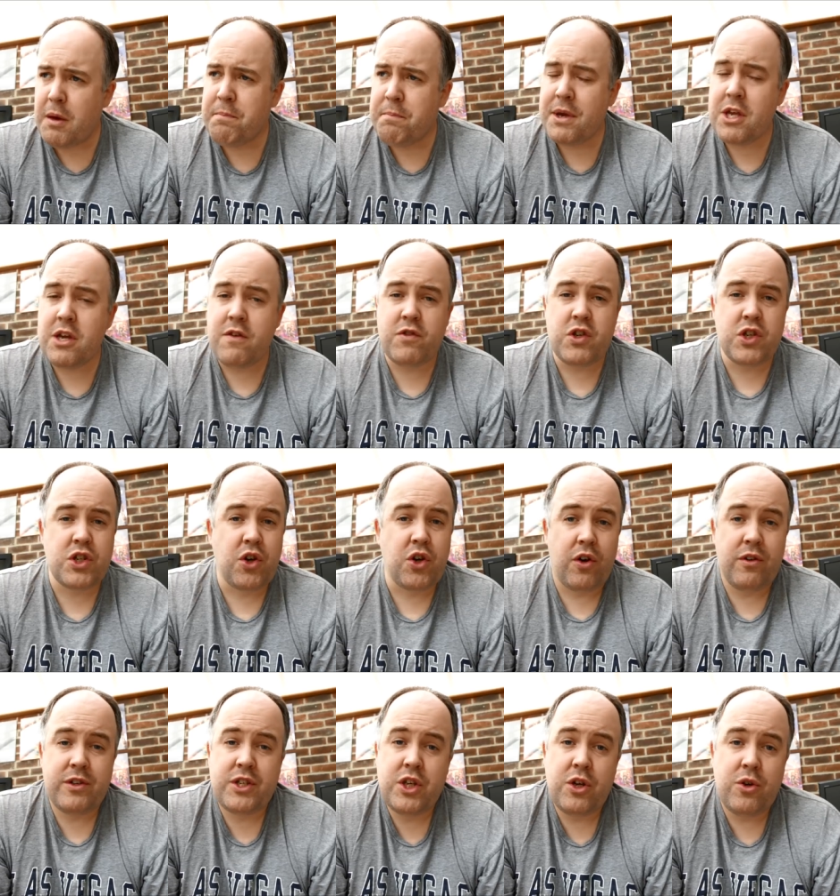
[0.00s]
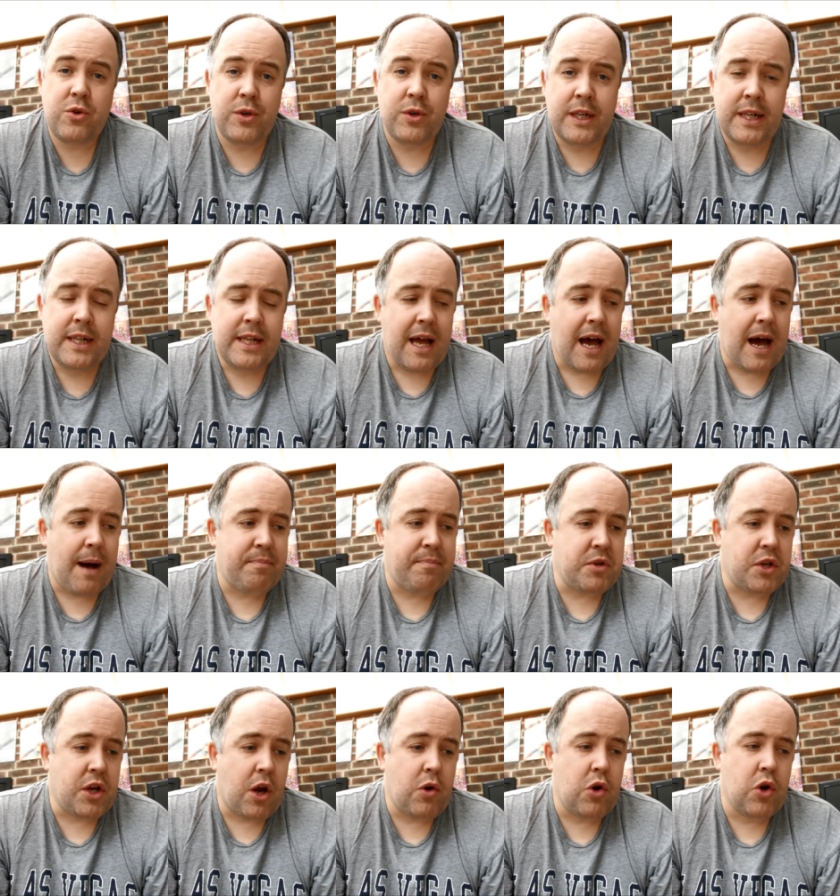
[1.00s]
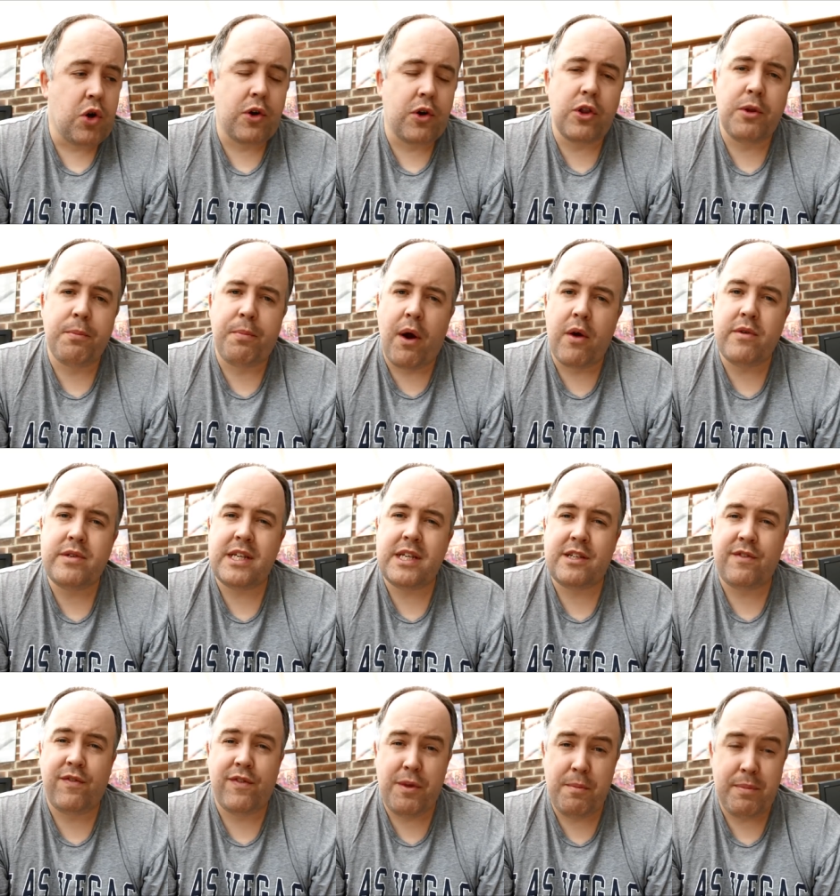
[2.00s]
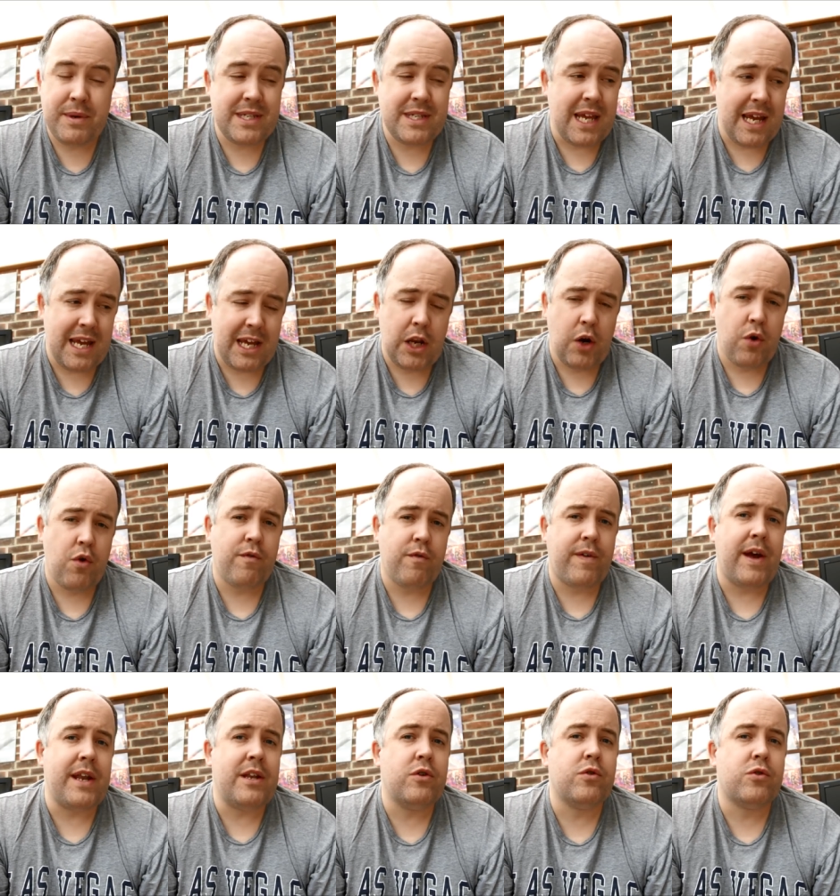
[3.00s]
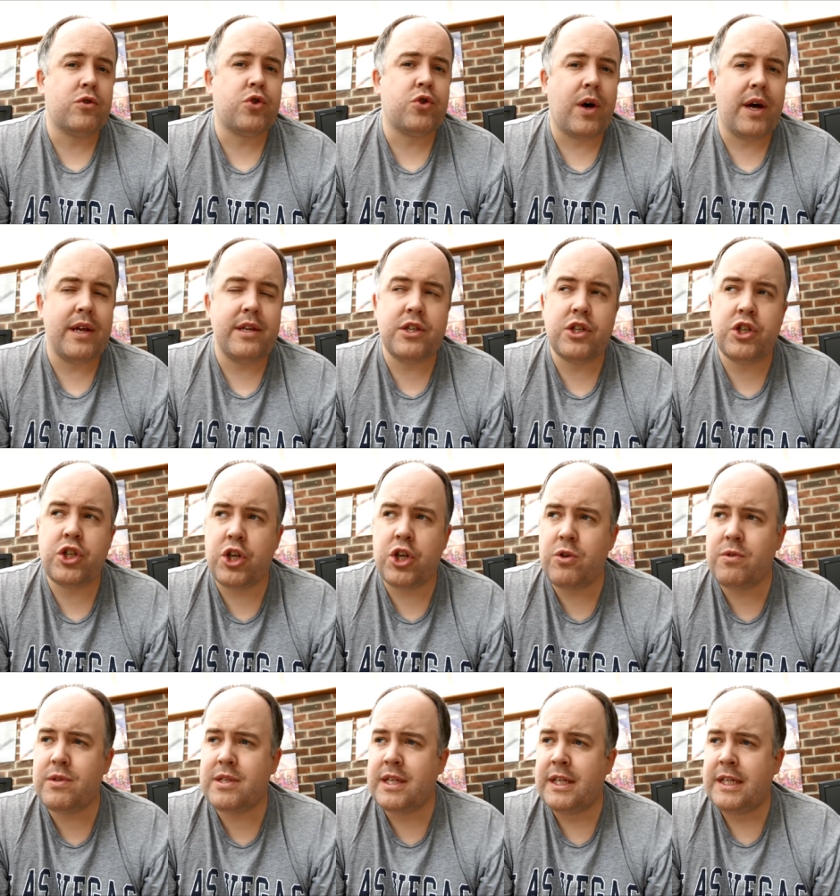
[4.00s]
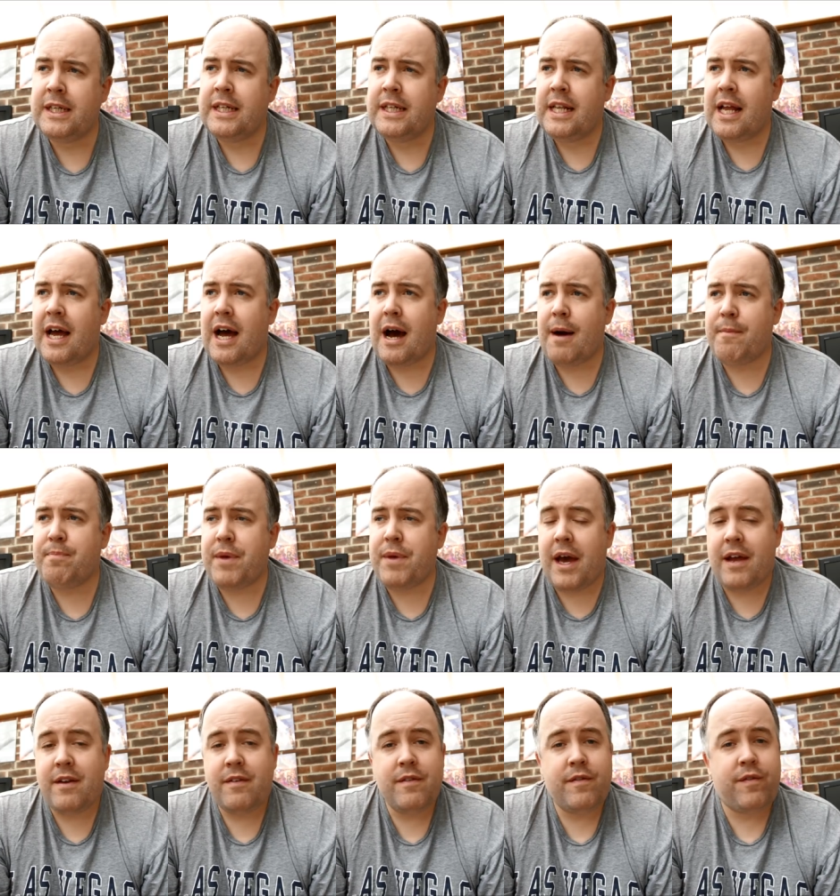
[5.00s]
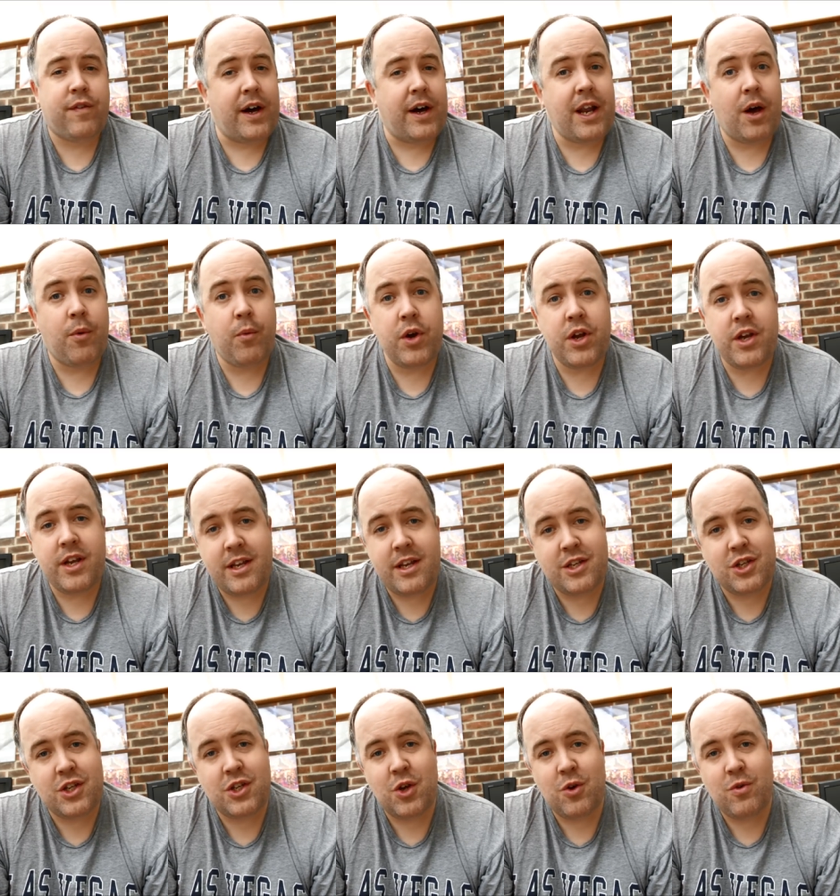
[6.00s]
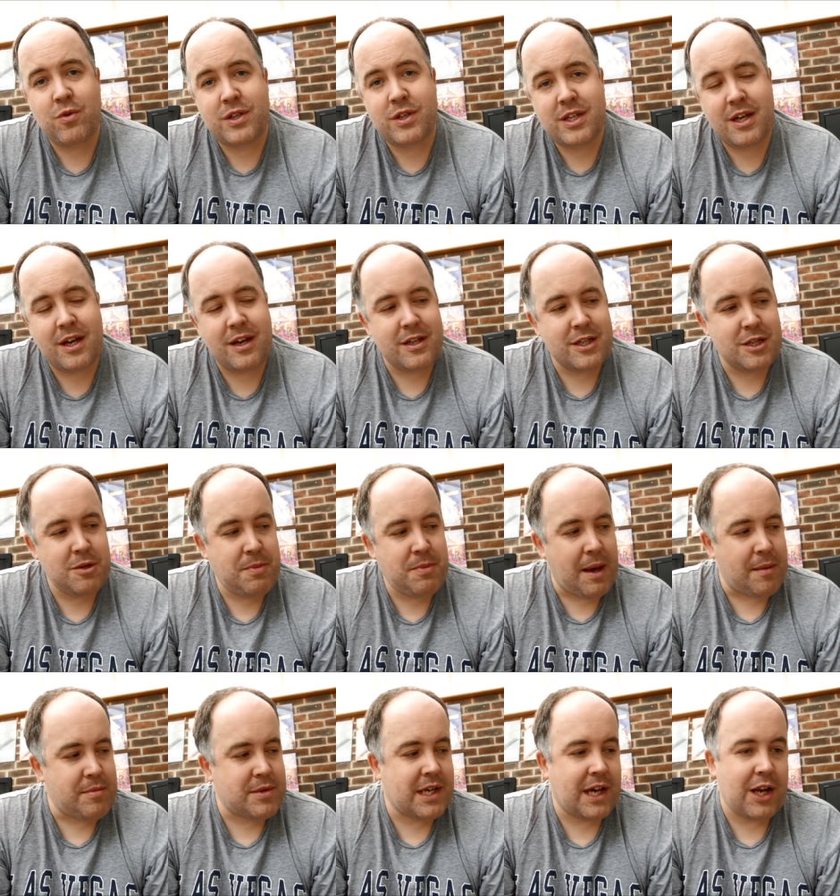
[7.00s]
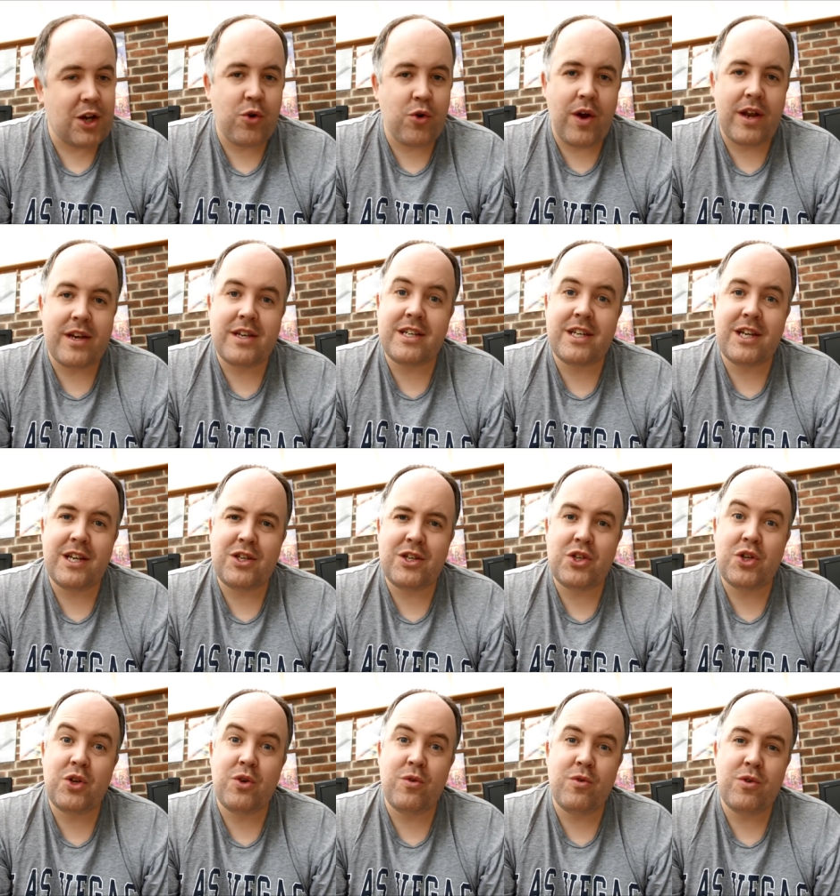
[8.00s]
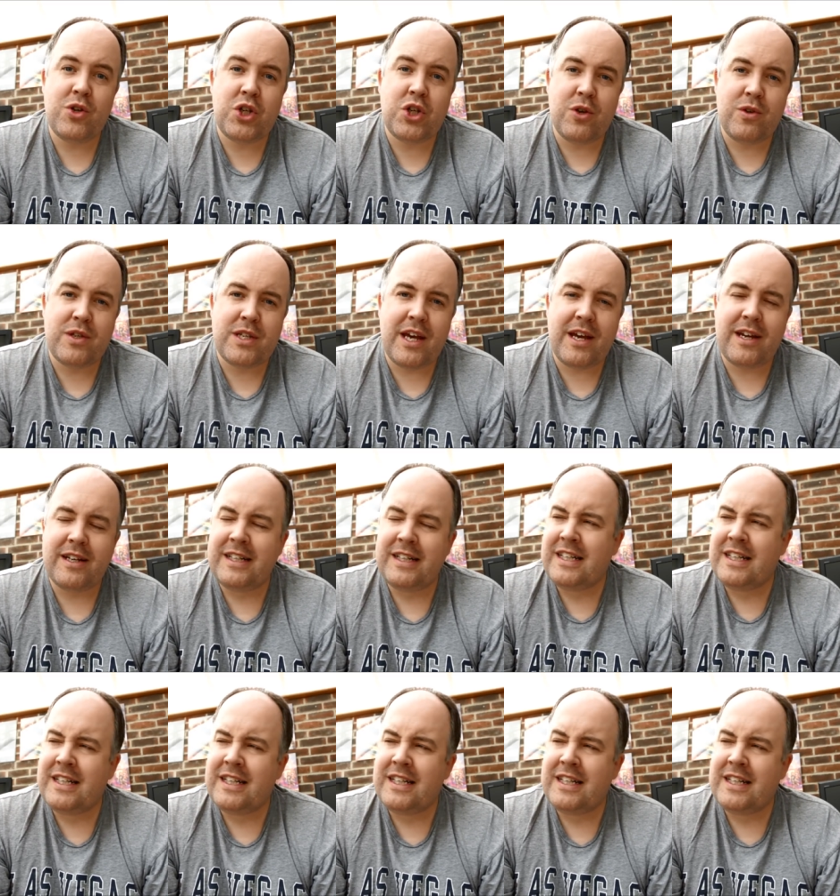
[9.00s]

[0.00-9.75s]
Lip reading: But you've just got to, you know, look at the process for the particular event you're trying to shoot, and find out what you need to do to be able to get accredited to shoot it.